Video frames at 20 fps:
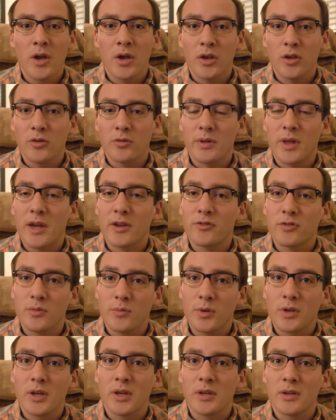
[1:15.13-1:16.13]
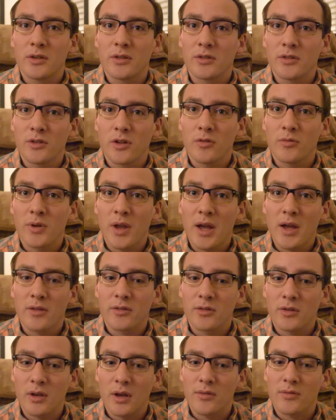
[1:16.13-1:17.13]
you'll naturally begin to slow down,
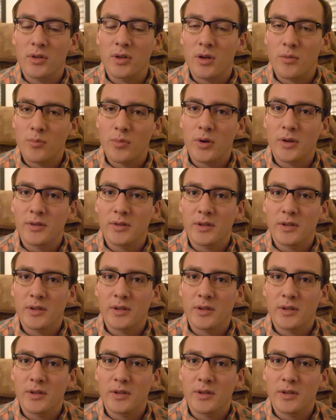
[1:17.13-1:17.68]
so you have to compress